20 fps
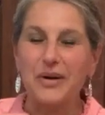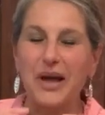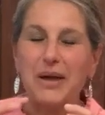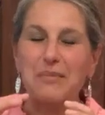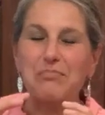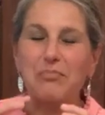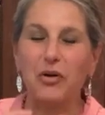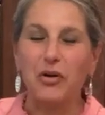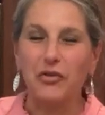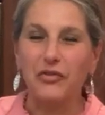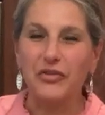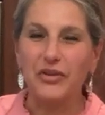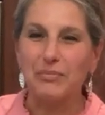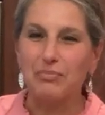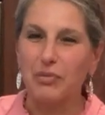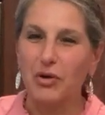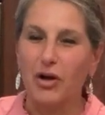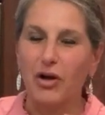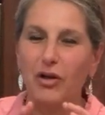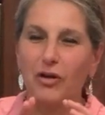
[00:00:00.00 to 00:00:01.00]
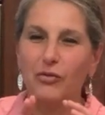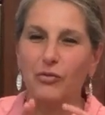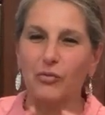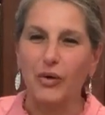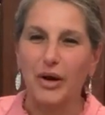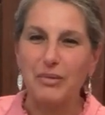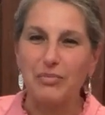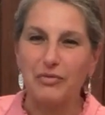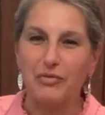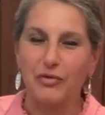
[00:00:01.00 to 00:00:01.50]
a perfect ball
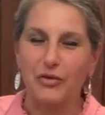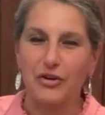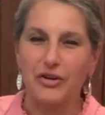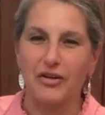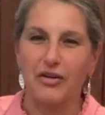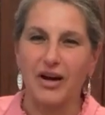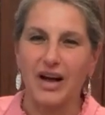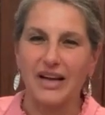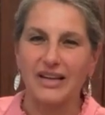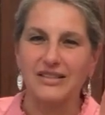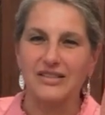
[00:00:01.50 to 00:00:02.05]
right before your eyes.